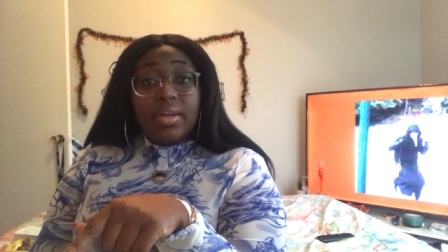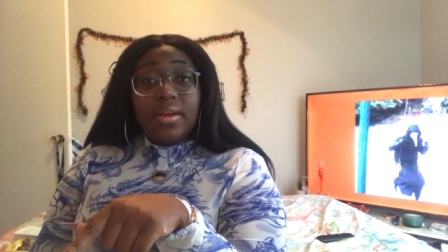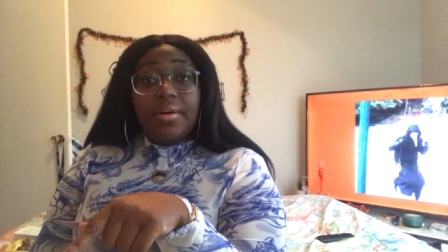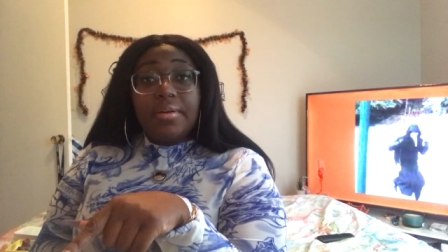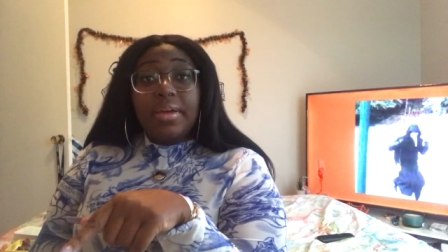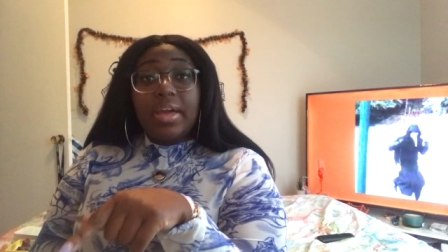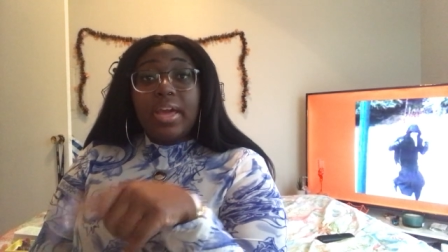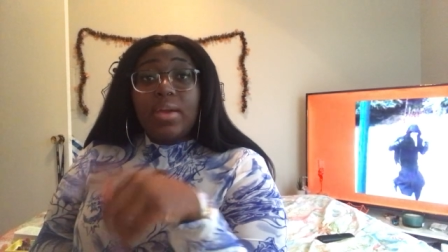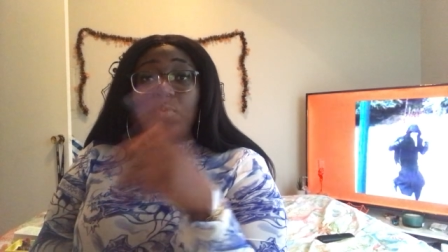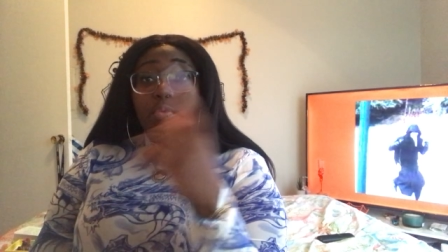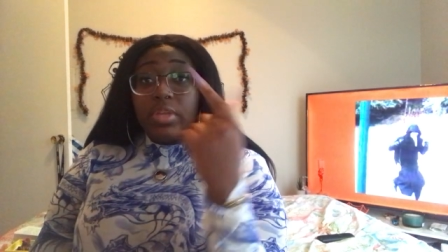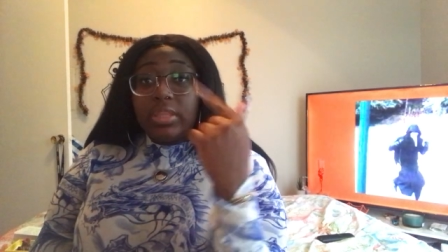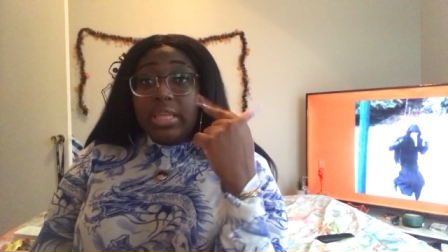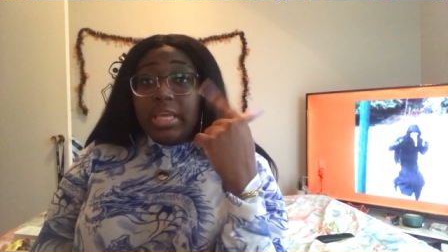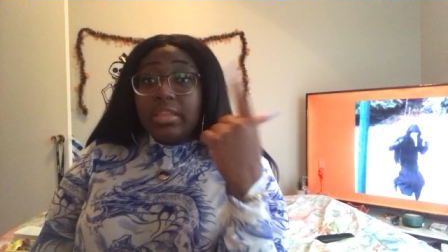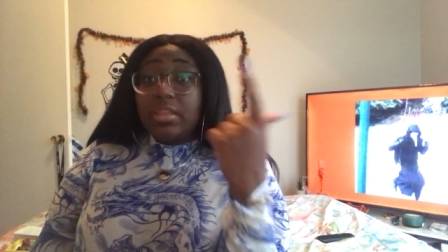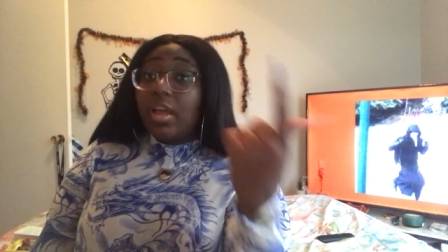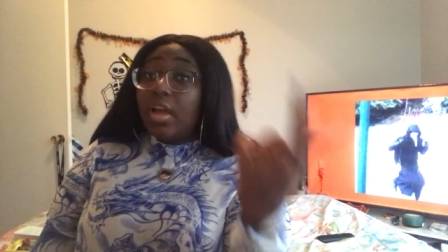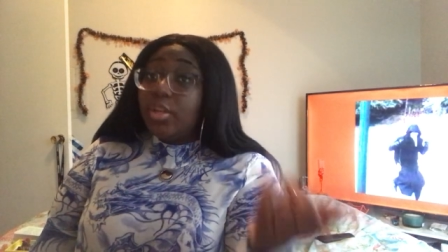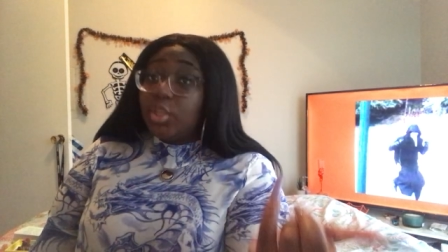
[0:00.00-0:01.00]
Okay, what
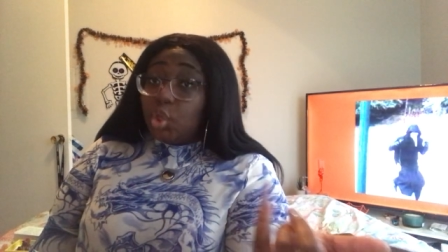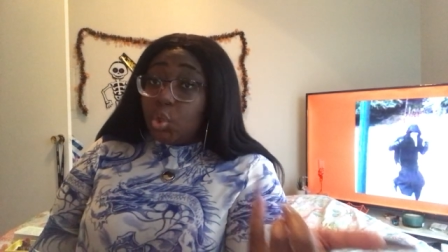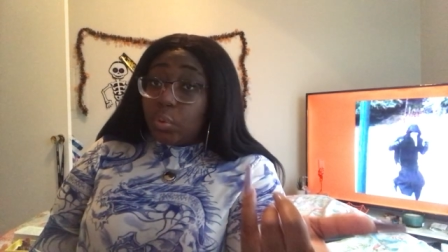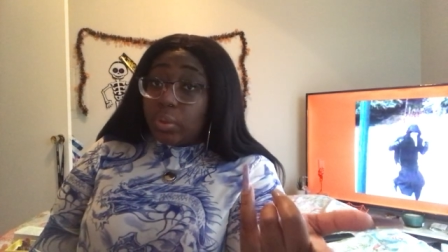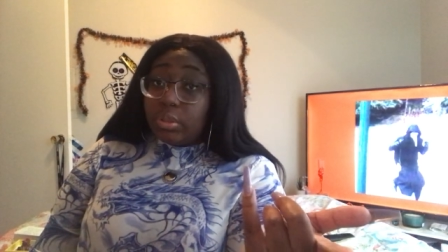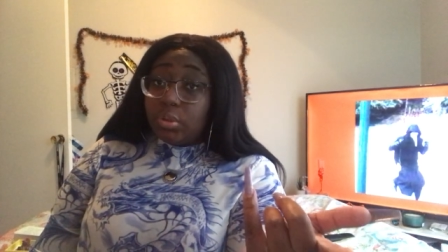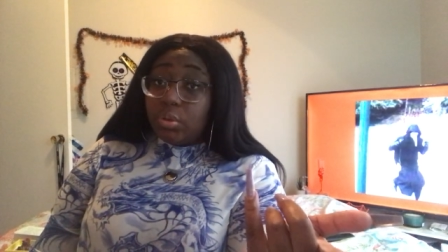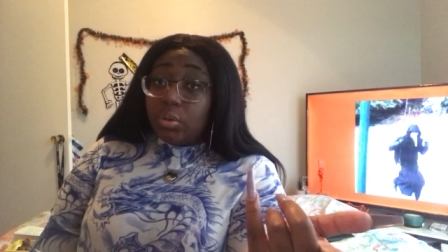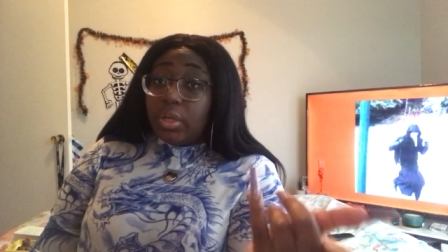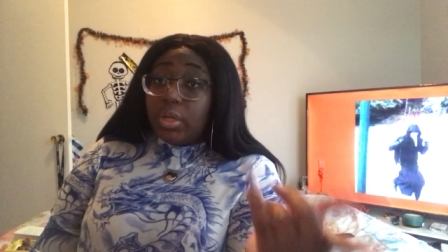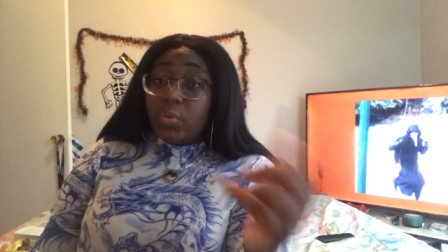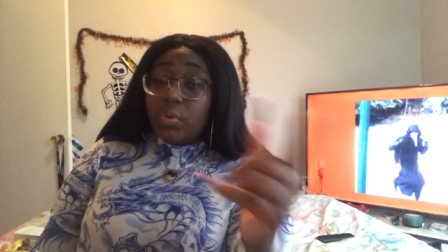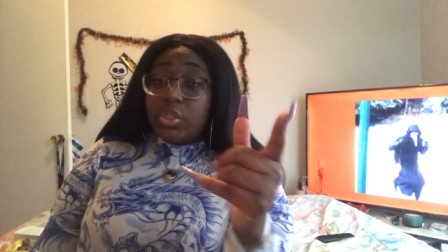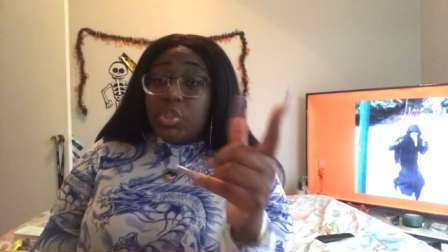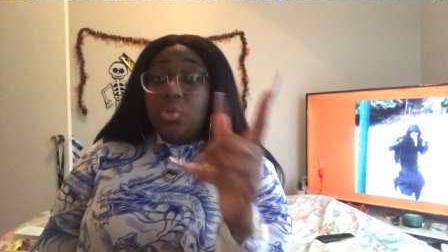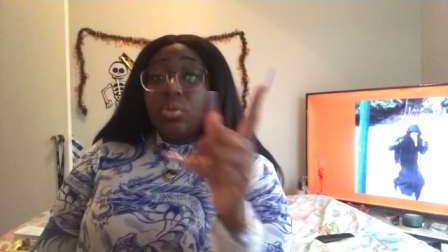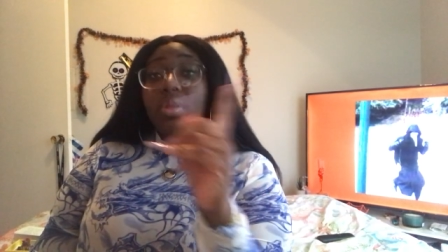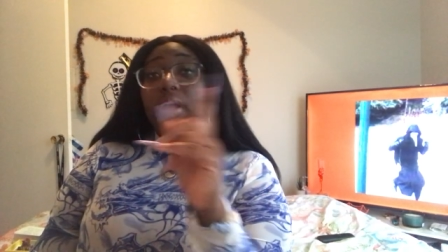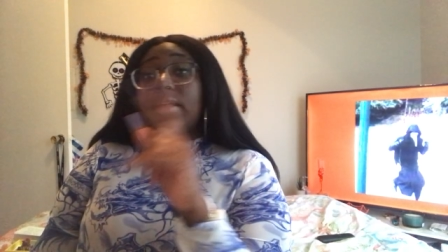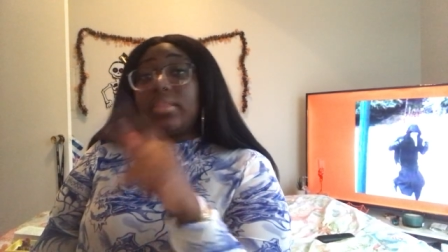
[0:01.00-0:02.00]
they thought you were doing,
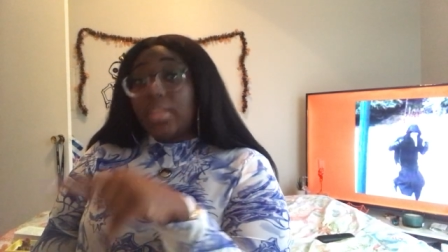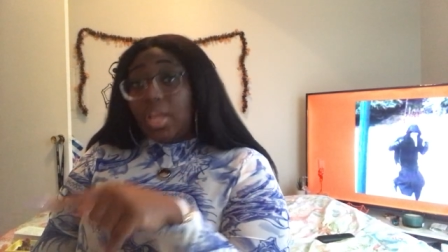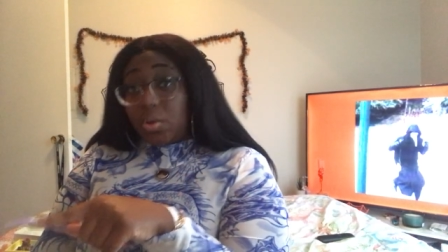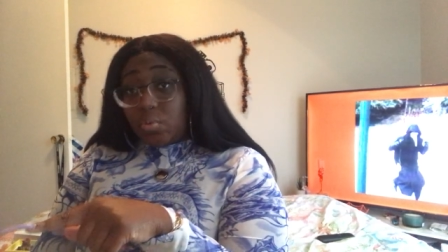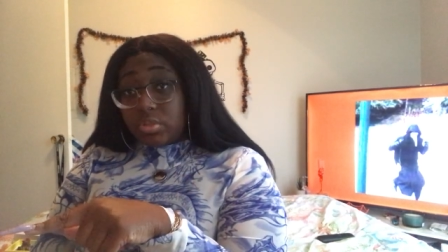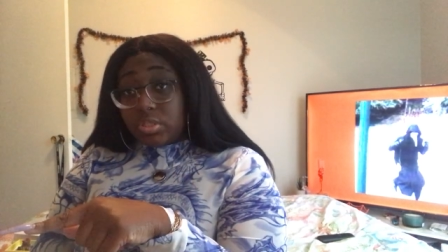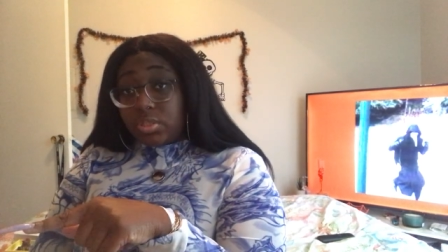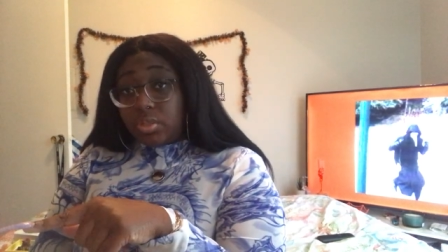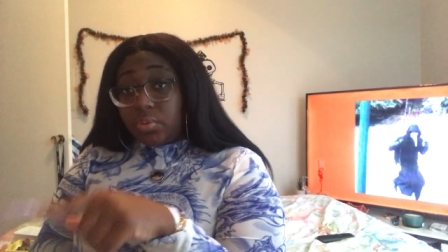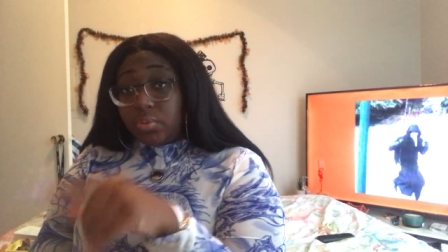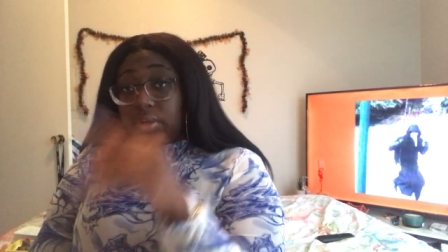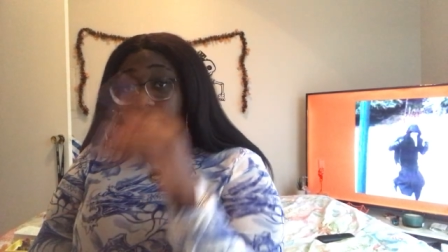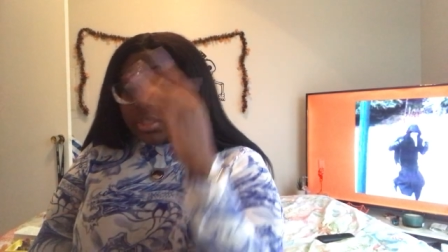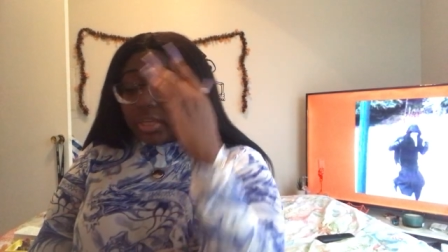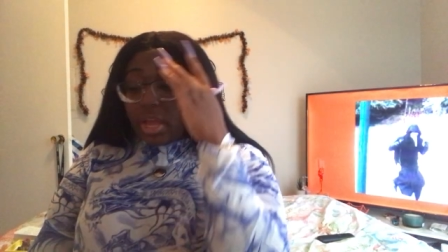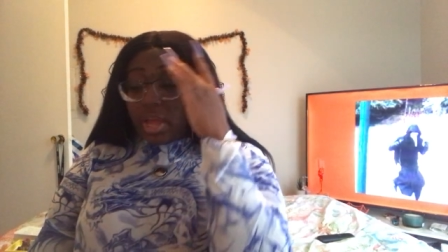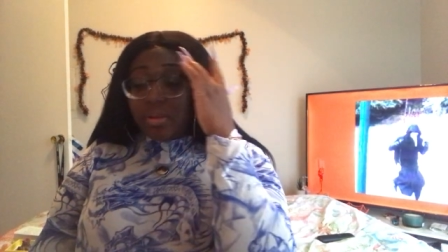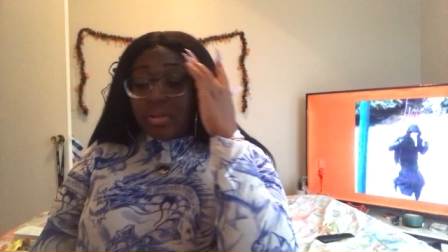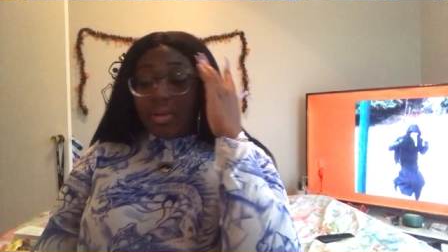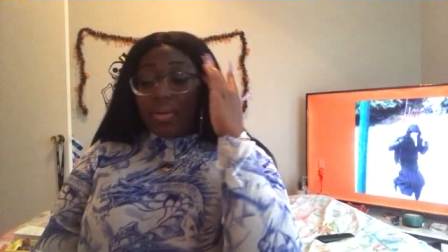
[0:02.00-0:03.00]
what you thought they was doing.
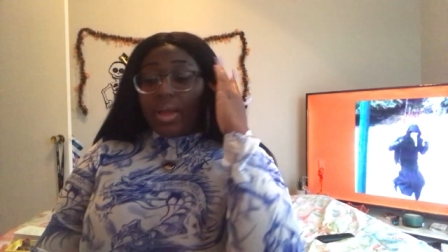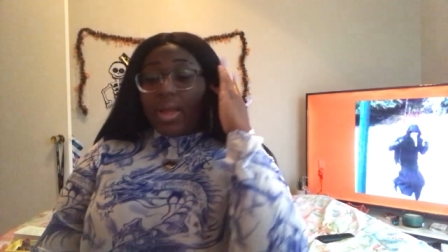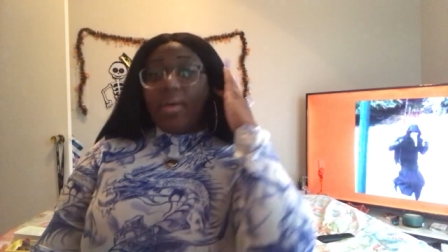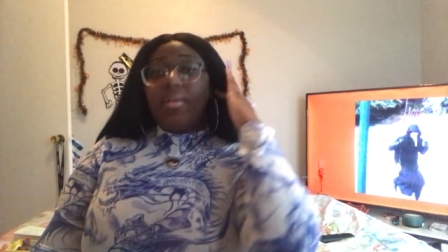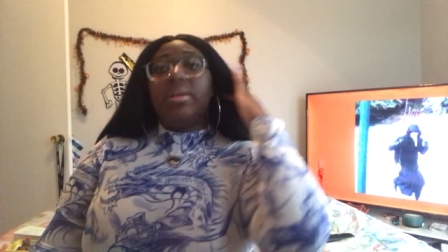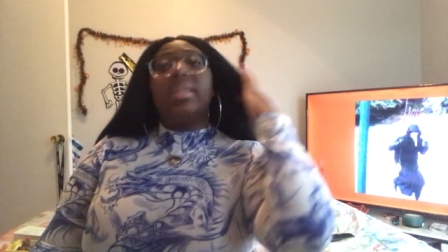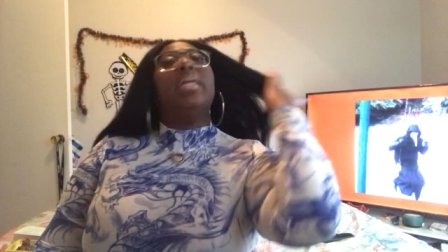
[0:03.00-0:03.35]
Y'all know how